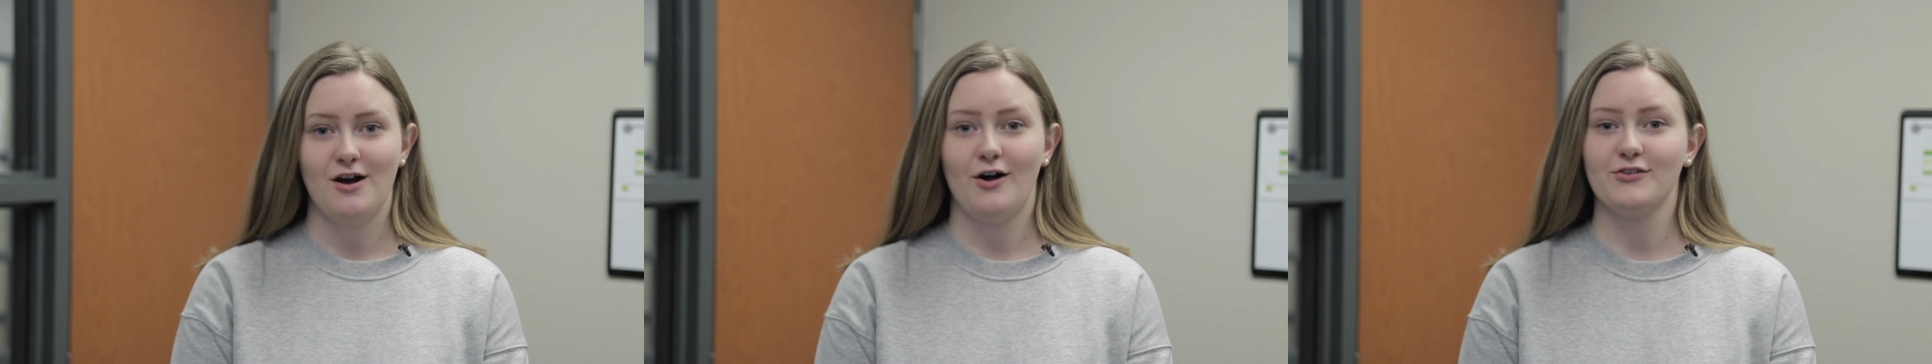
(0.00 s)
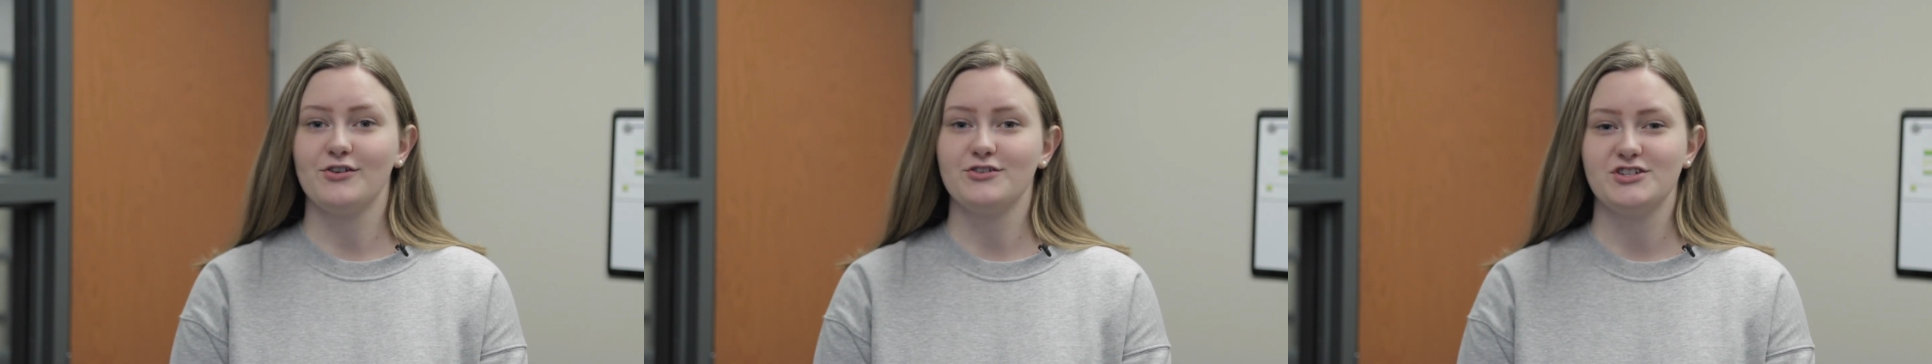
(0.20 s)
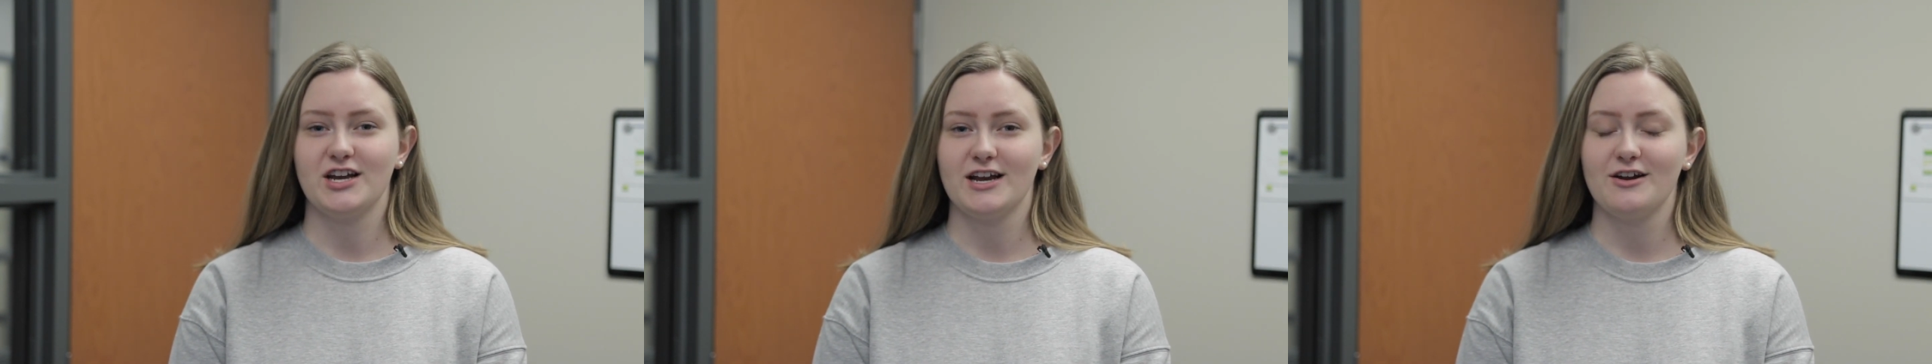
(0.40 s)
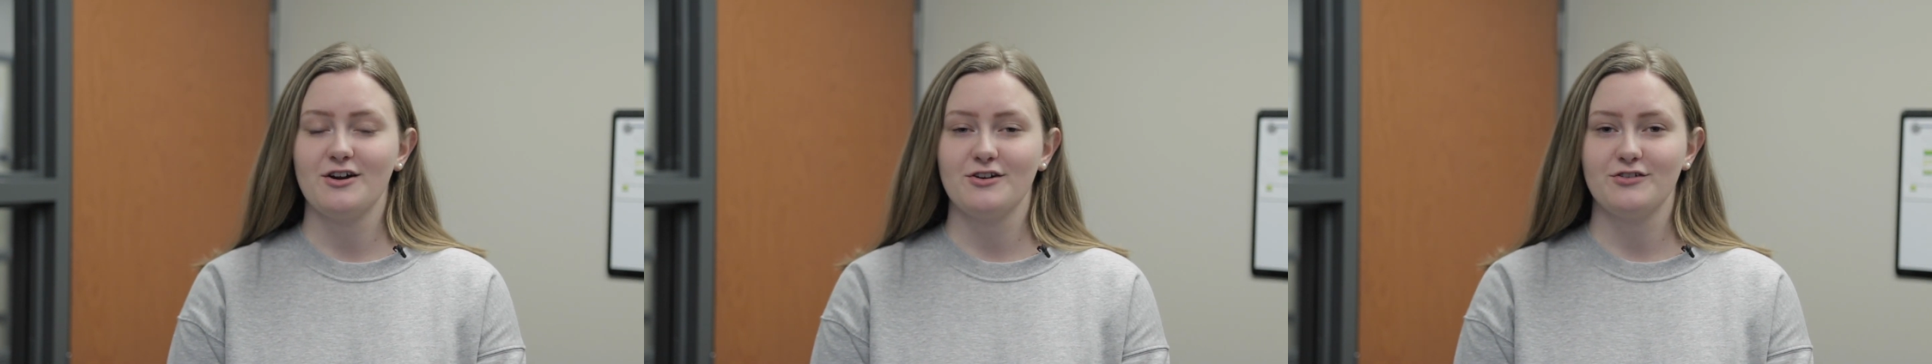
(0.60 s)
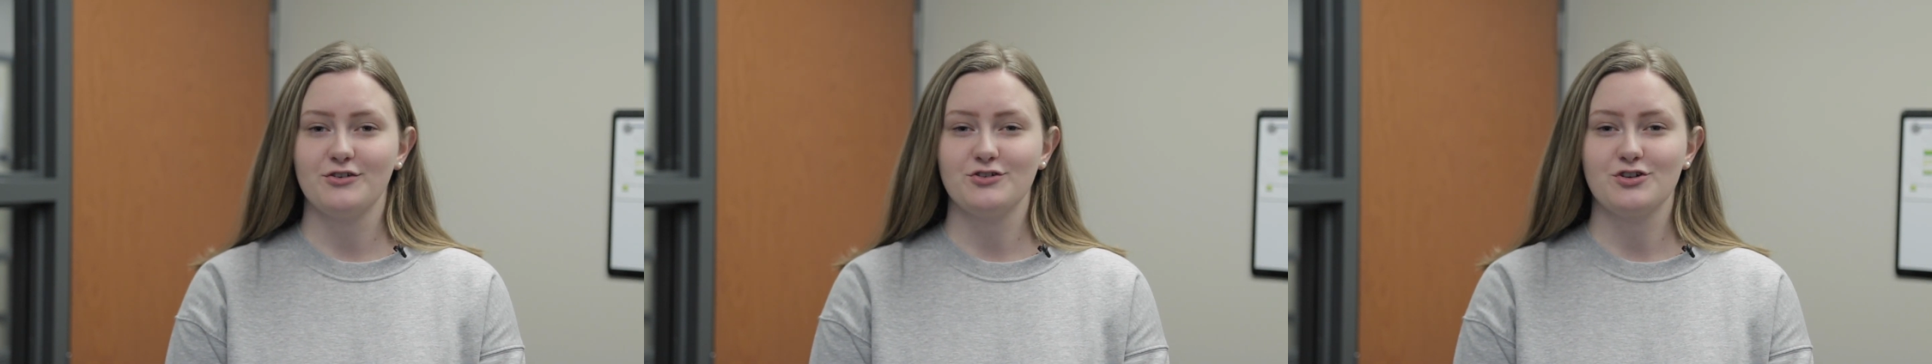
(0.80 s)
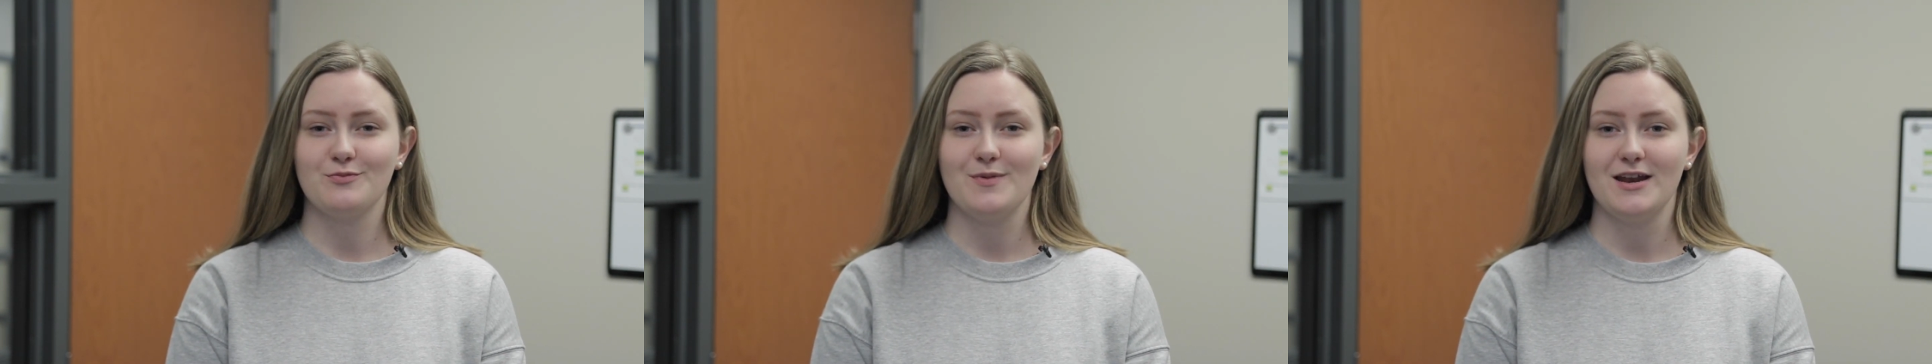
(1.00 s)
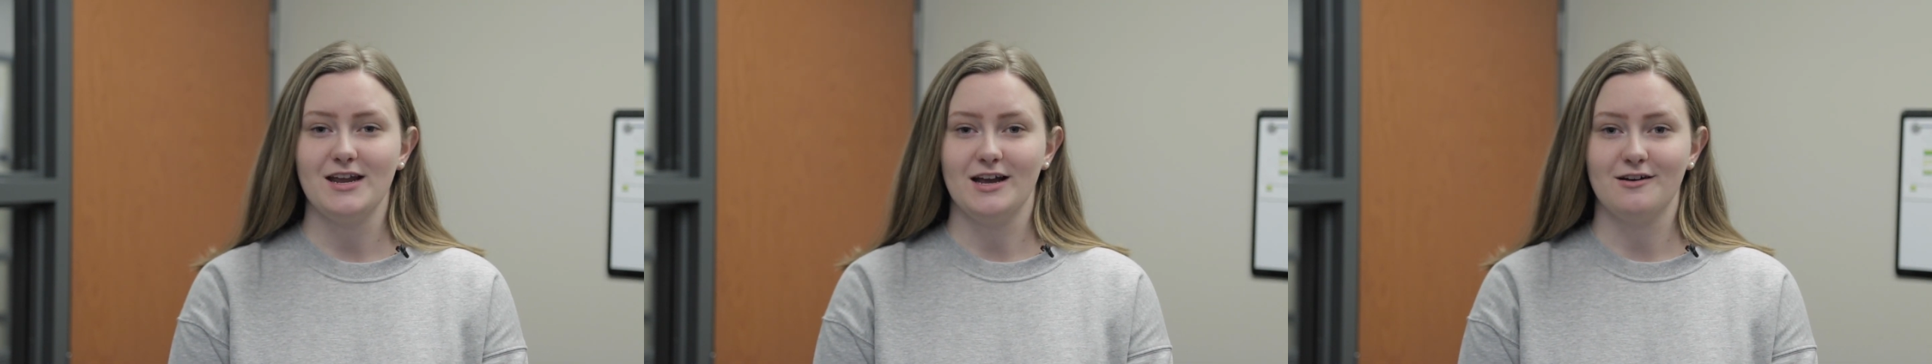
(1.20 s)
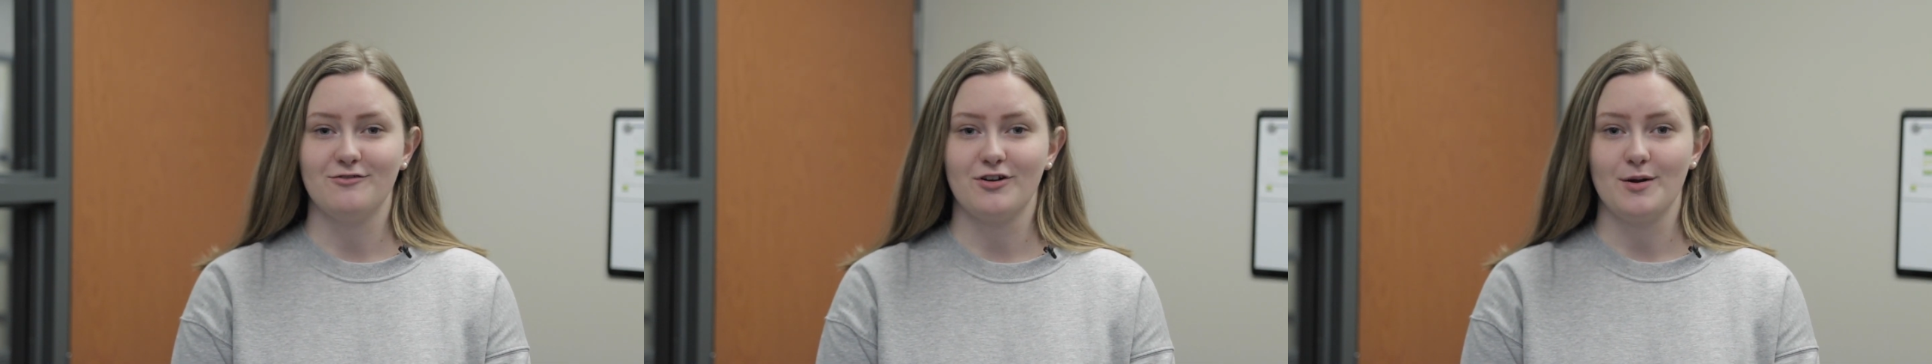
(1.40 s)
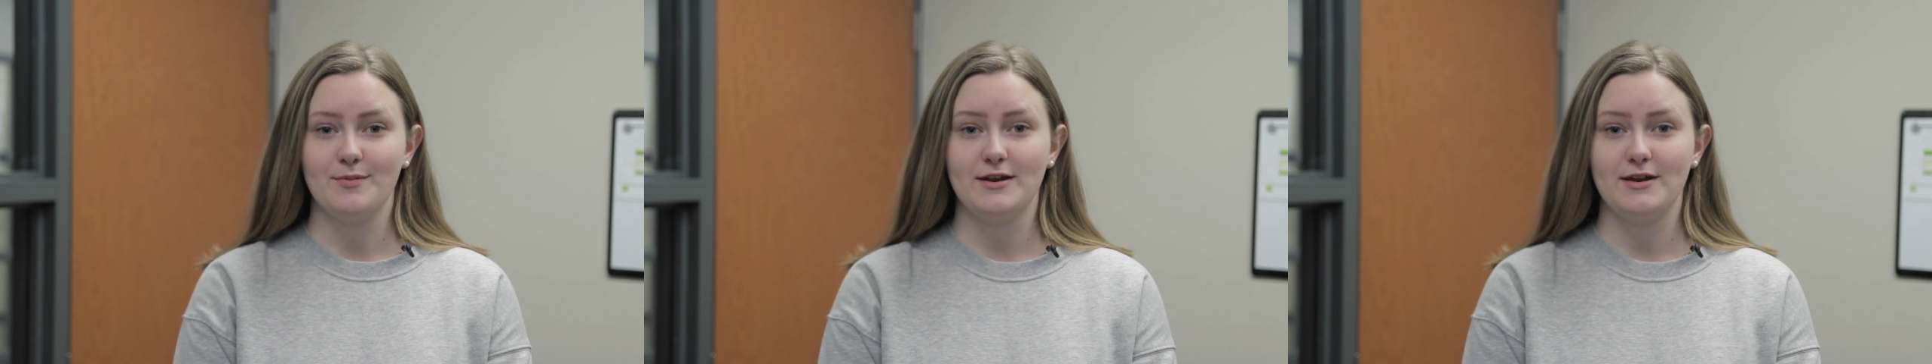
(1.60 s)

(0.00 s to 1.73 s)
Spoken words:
Also, check out our social media for